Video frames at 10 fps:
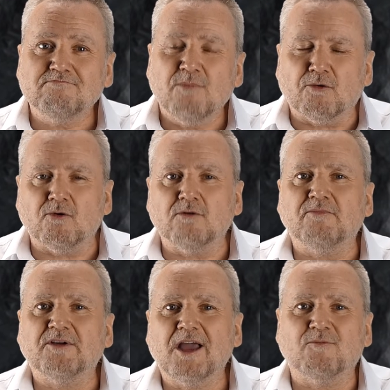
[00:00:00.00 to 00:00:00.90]
The room
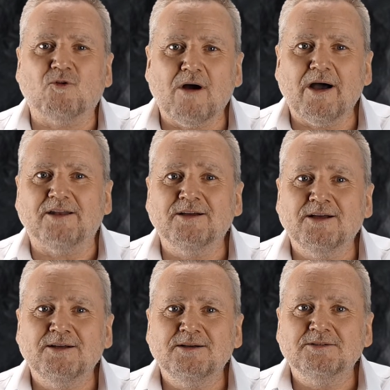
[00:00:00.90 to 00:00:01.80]
became quiet.
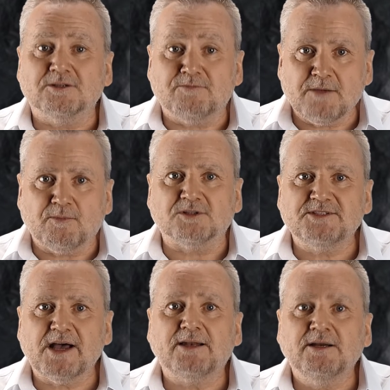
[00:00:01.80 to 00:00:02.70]
The people
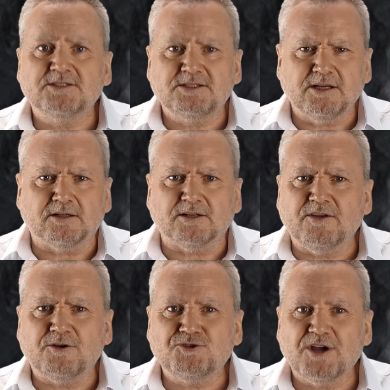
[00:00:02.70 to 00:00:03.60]
sat still in
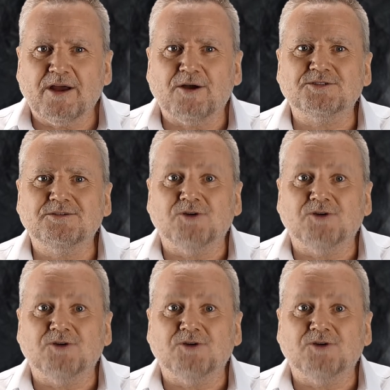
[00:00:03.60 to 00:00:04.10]
their chairs,